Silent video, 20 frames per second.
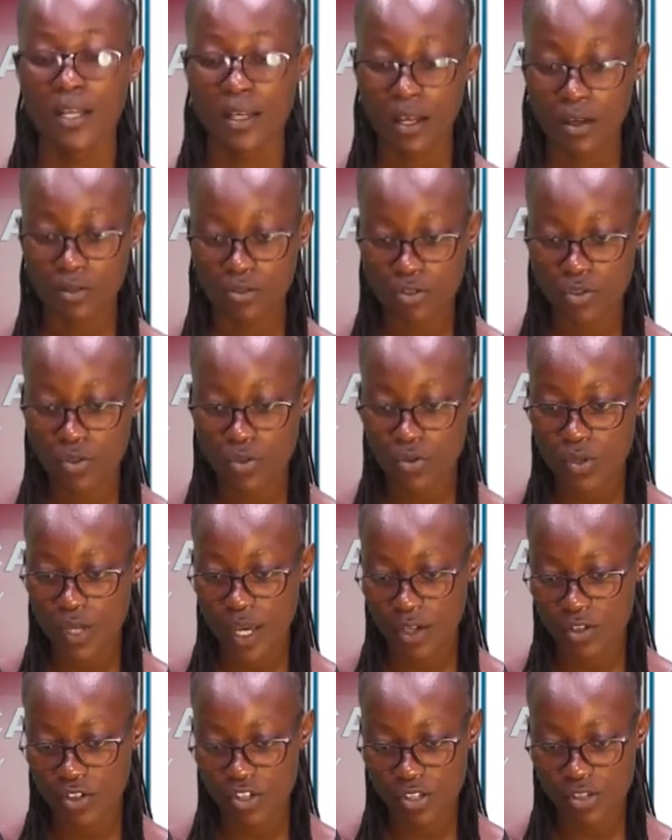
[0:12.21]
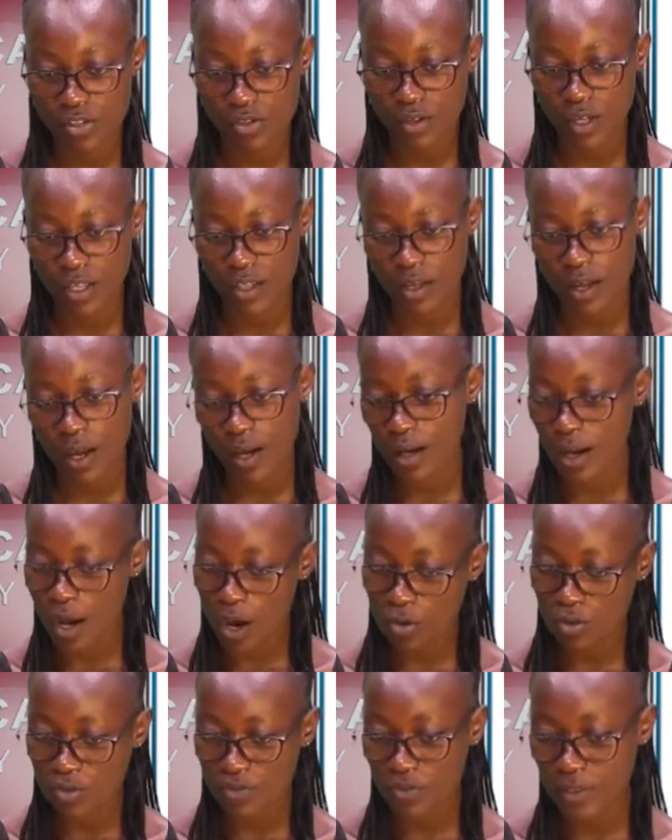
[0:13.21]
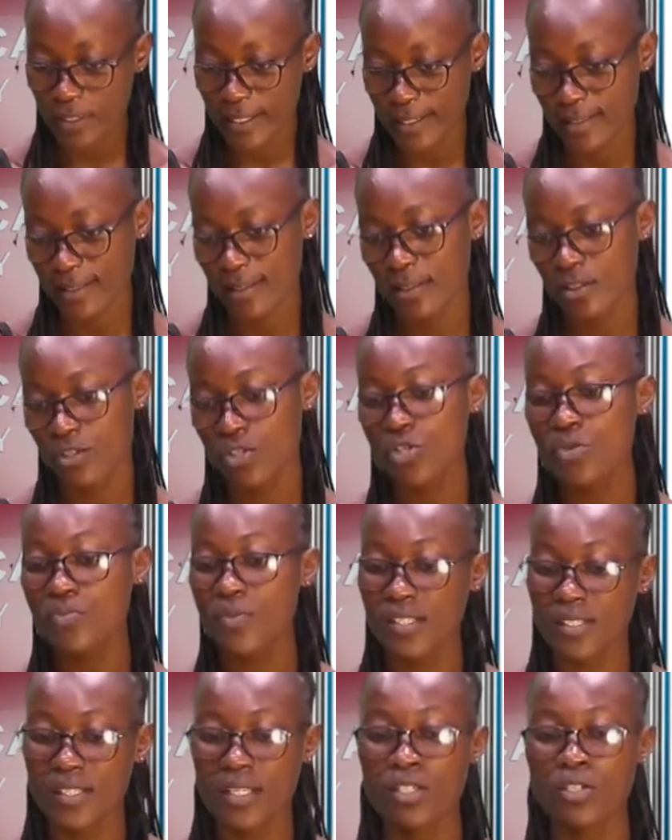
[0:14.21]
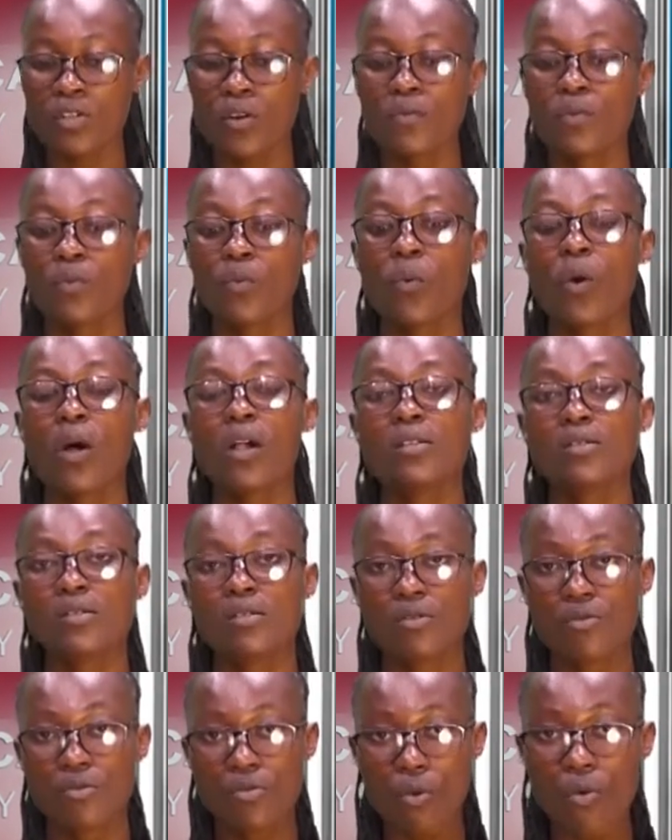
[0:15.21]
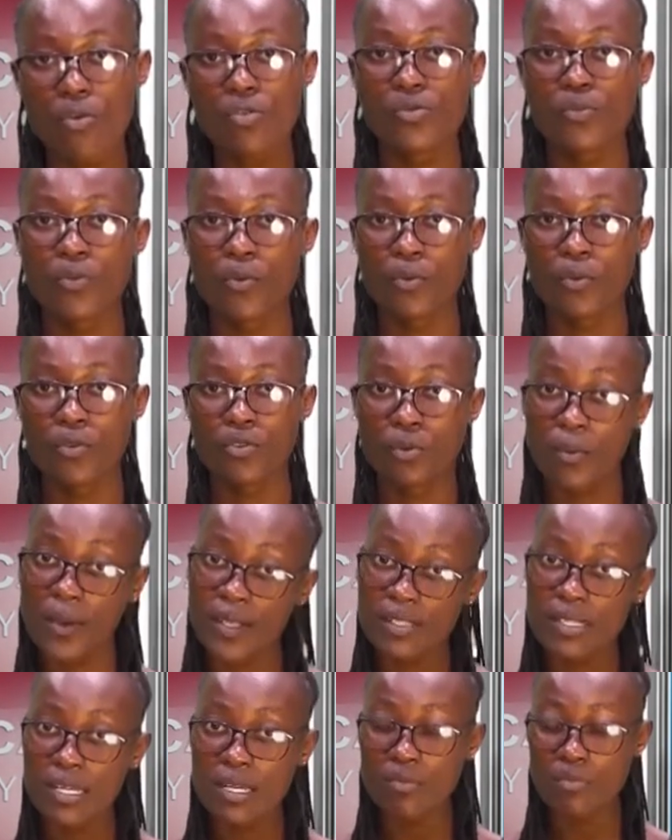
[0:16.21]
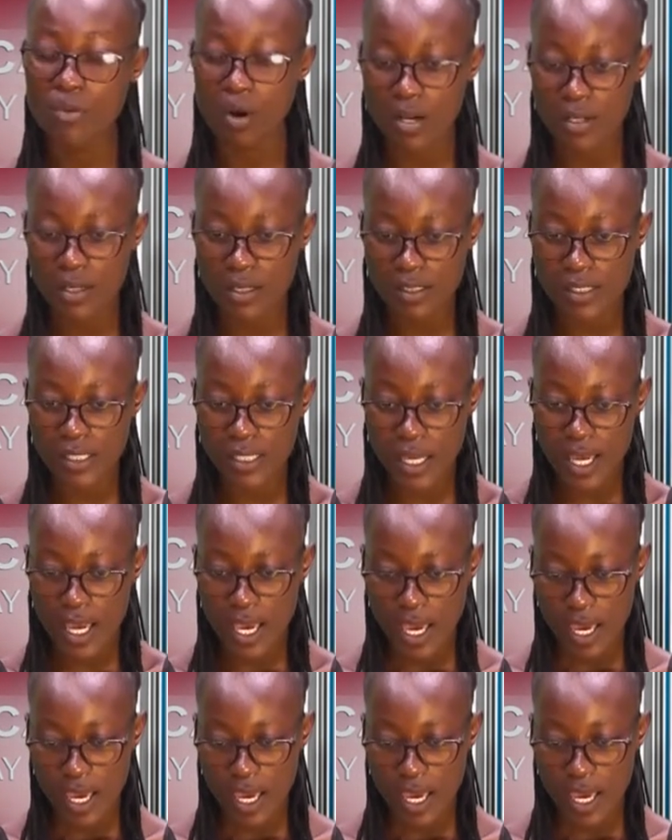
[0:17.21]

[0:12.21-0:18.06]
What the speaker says: Now, the two countries together account for less than 2% of the world's gross domestic product,